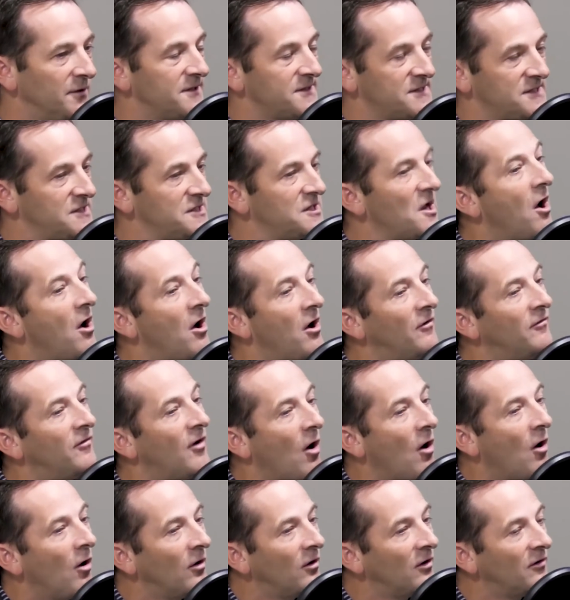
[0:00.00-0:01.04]
to solve
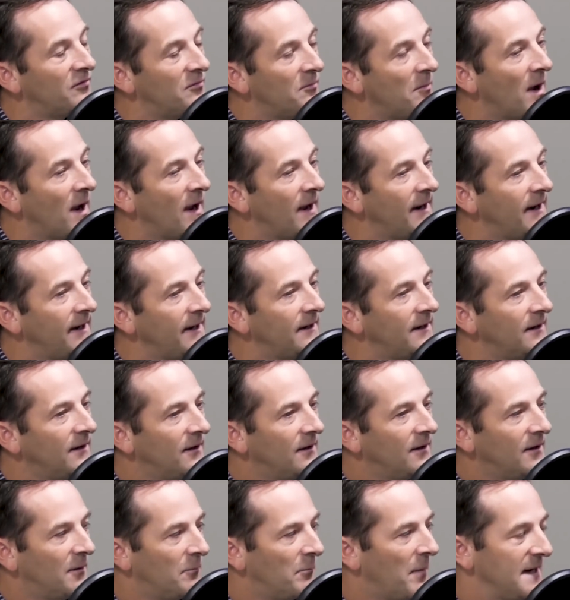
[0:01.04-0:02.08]
all of my
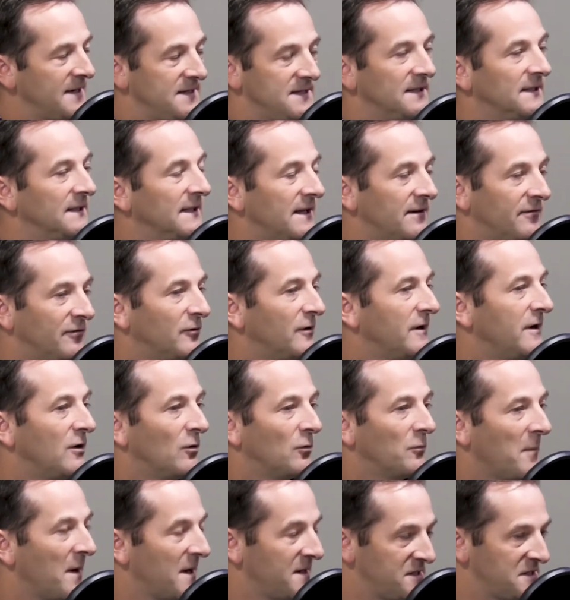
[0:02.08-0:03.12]
delivery
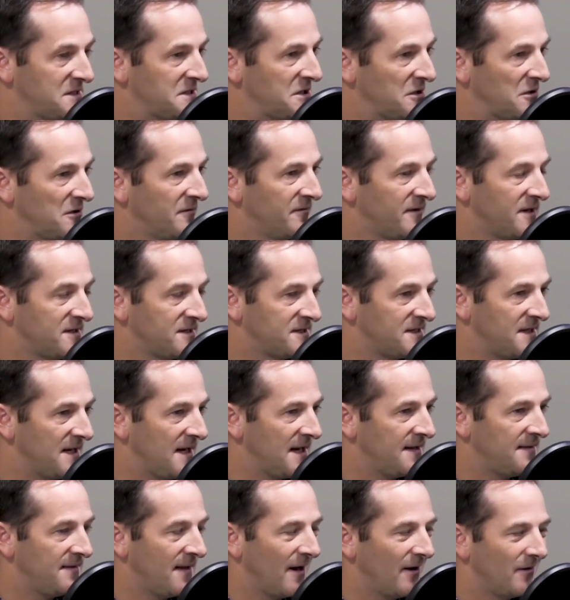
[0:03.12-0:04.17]
or my service
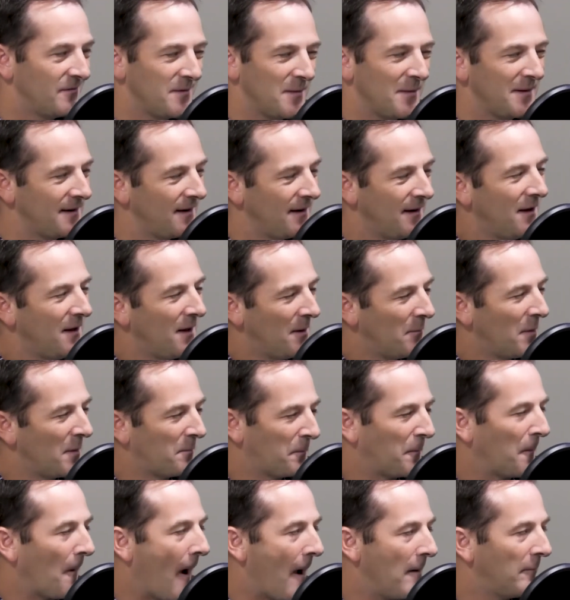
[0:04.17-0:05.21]
in there.
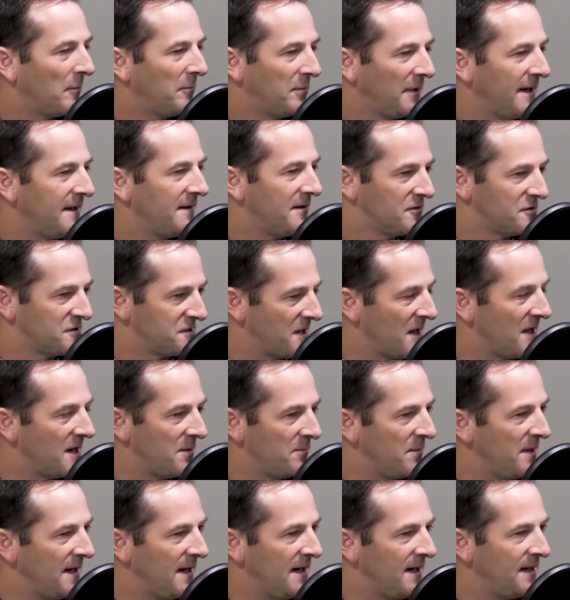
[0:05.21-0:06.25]
But probably there's going
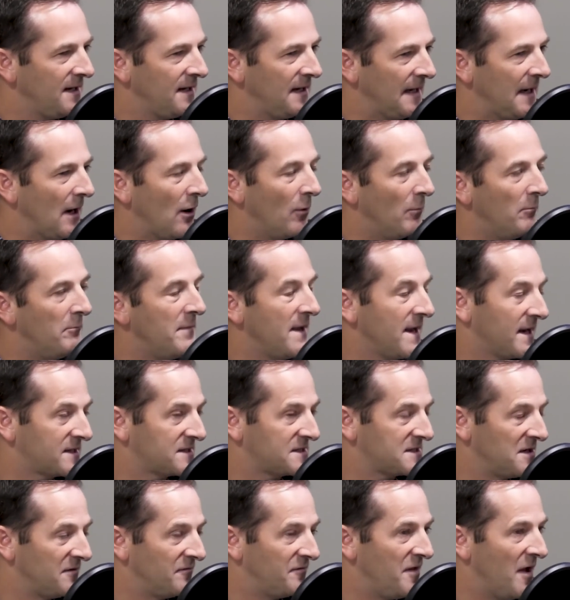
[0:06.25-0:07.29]
to be, you know,
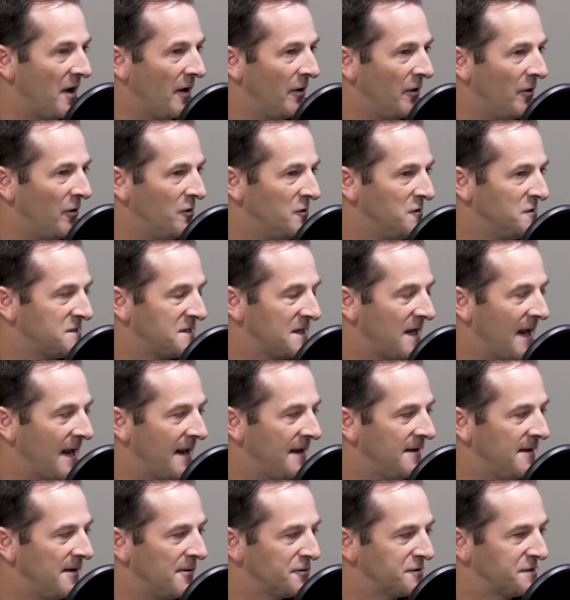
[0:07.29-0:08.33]
mix of those,
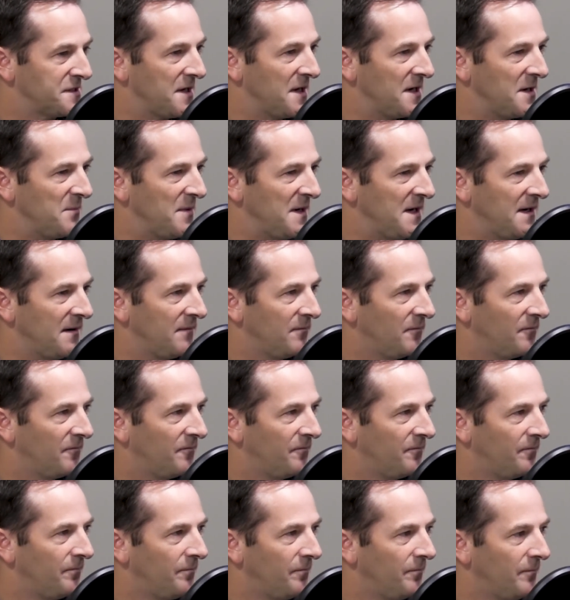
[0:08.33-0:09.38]
and there's going to be
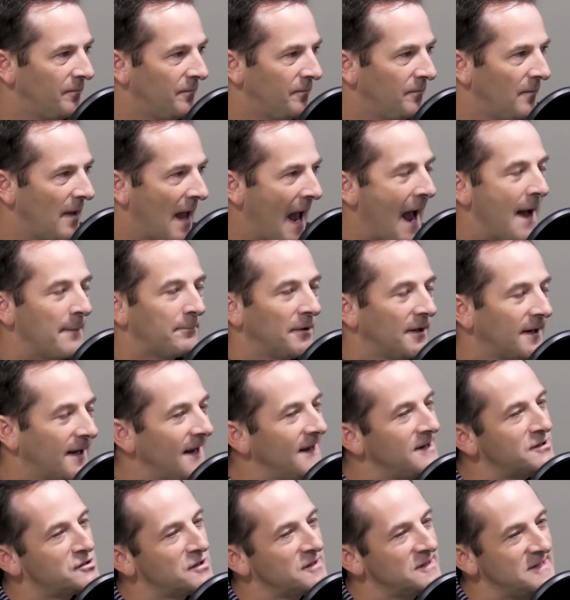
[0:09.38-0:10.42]

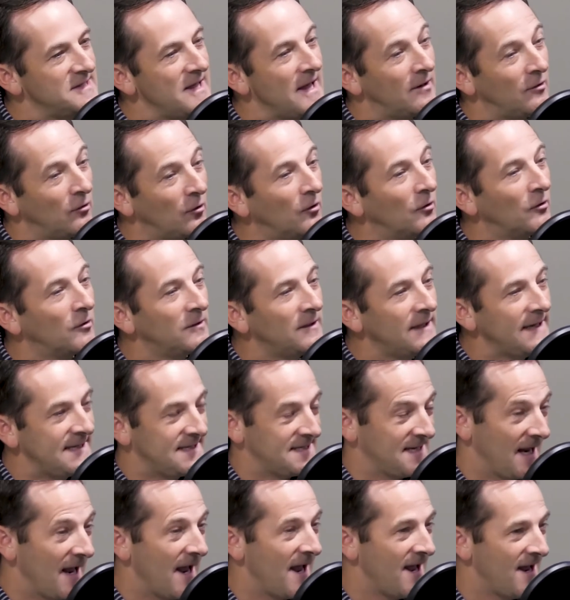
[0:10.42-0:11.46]
applications that are early
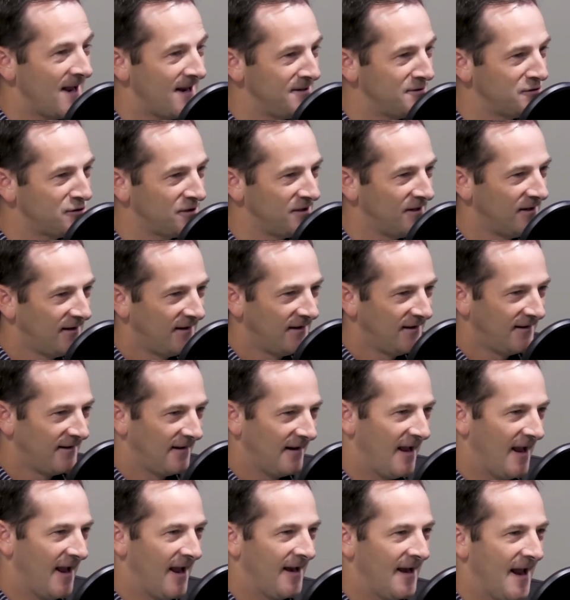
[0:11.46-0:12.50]
to edge
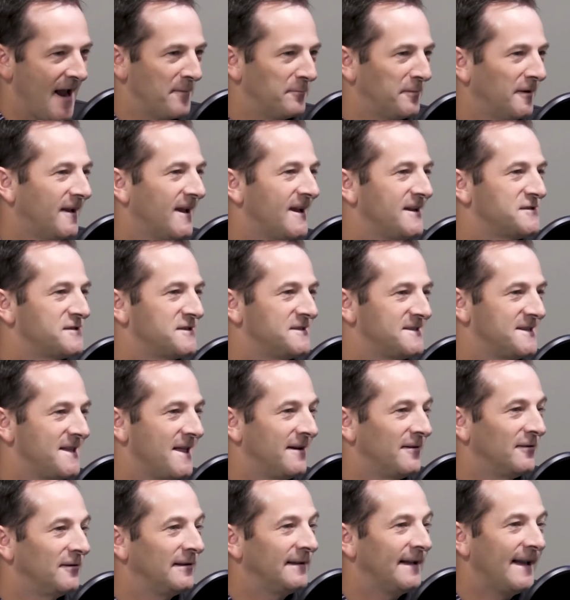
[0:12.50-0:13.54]
and applications
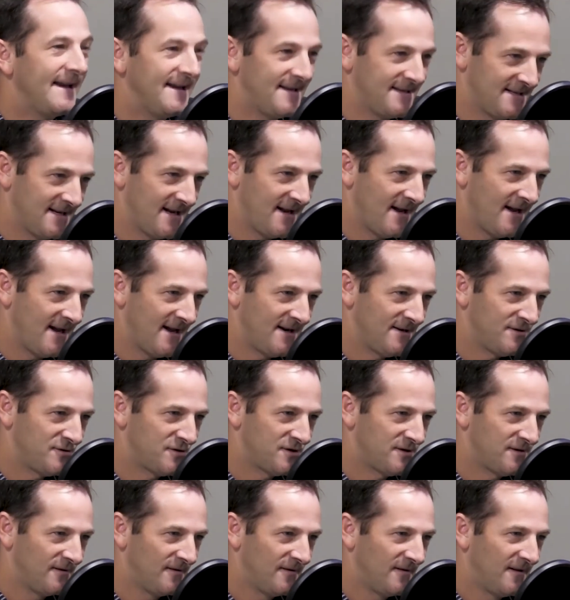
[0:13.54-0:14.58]
that are late to
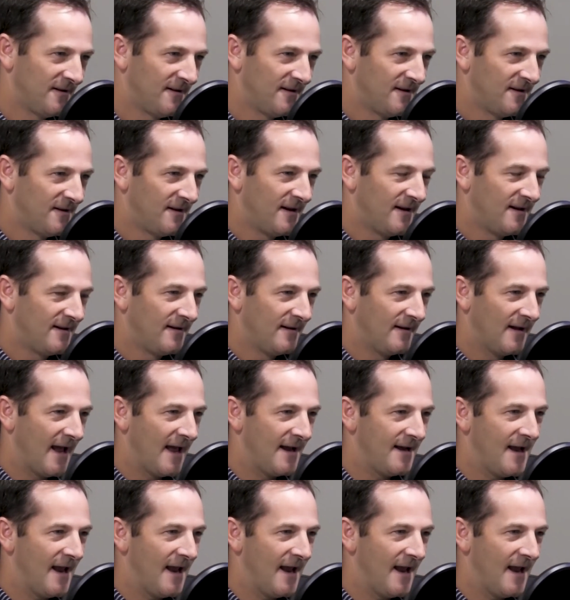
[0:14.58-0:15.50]
edge. And